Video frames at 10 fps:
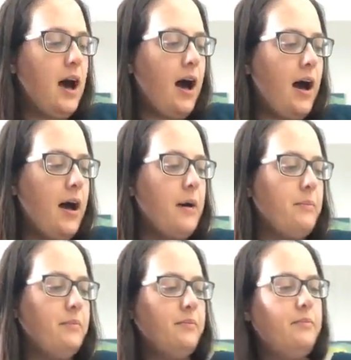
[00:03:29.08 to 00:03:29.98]

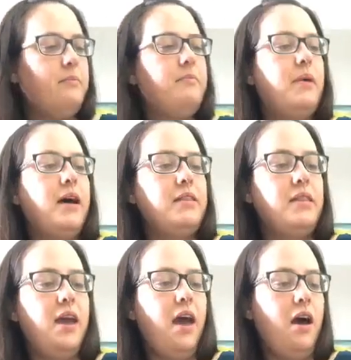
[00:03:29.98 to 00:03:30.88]
but
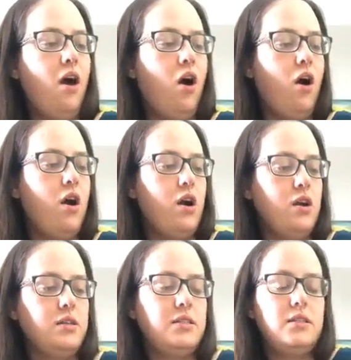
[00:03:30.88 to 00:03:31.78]
they
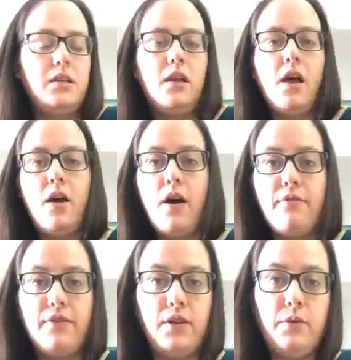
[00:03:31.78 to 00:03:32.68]
are still a
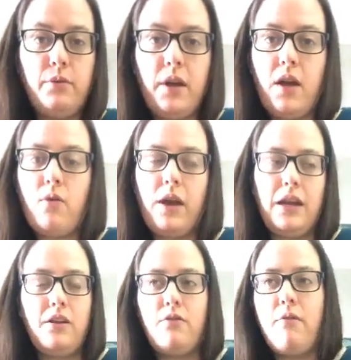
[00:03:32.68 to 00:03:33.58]
few in
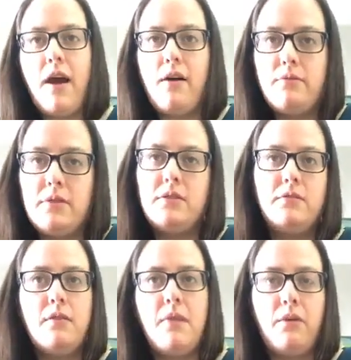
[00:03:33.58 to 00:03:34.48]
and around
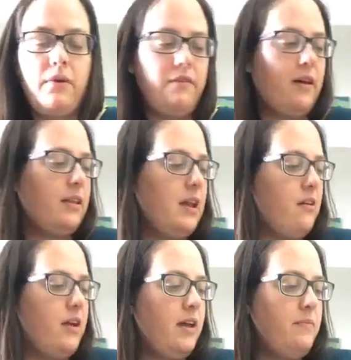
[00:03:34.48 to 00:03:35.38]
the Medway Valley
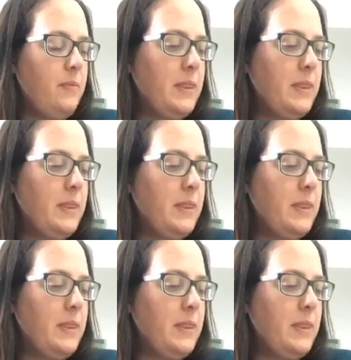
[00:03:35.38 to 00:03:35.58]
area.